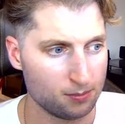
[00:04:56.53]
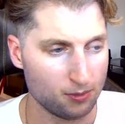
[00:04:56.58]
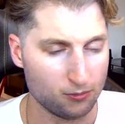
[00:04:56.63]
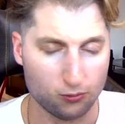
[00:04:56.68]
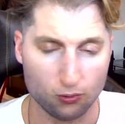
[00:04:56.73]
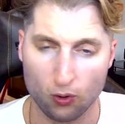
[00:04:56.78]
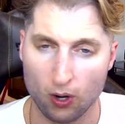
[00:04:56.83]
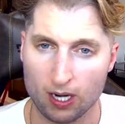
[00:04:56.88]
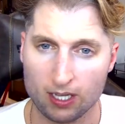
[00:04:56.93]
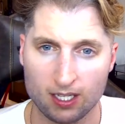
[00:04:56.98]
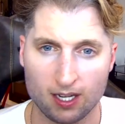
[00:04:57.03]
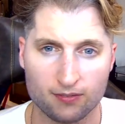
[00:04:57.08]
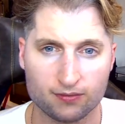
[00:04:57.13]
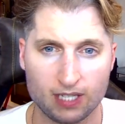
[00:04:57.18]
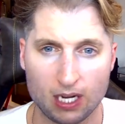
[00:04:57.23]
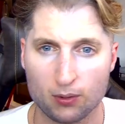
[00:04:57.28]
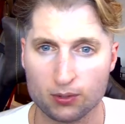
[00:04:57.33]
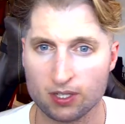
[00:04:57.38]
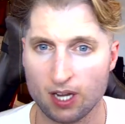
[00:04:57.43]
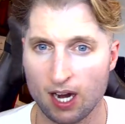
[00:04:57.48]
Before I
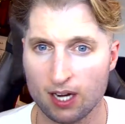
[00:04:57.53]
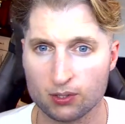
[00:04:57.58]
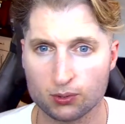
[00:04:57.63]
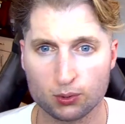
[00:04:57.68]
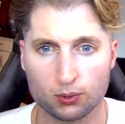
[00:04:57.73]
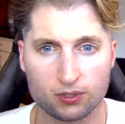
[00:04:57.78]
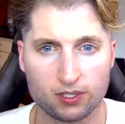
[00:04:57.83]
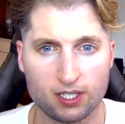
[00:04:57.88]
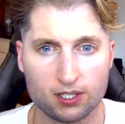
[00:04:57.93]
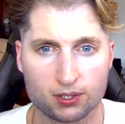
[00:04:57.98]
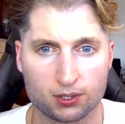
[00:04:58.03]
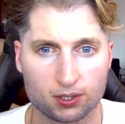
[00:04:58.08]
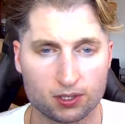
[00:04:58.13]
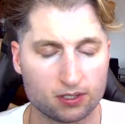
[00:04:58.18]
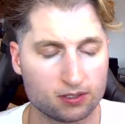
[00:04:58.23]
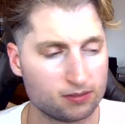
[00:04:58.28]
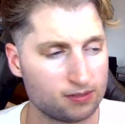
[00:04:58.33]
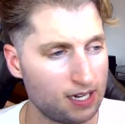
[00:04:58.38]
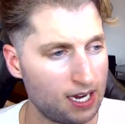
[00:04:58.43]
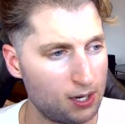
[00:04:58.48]
left, I was a high school
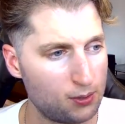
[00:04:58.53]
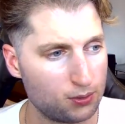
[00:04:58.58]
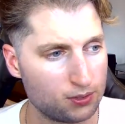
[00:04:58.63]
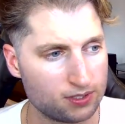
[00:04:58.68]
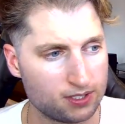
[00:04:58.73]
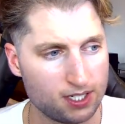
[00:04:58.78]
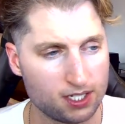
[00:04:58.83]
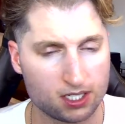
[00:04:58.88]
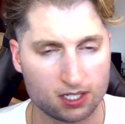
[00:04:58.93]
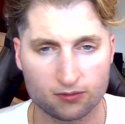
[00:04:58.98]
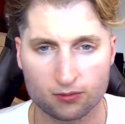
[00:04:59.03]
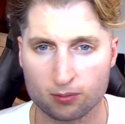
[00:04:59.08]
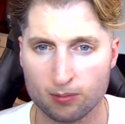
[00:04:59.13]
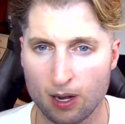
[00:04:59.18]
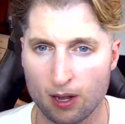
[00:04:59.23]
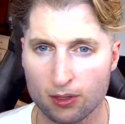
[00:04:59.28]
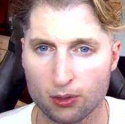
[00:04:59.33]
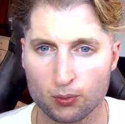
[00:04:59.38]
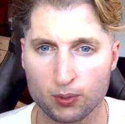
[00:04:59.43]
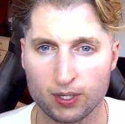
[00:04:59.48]
teacher. I was teaching for about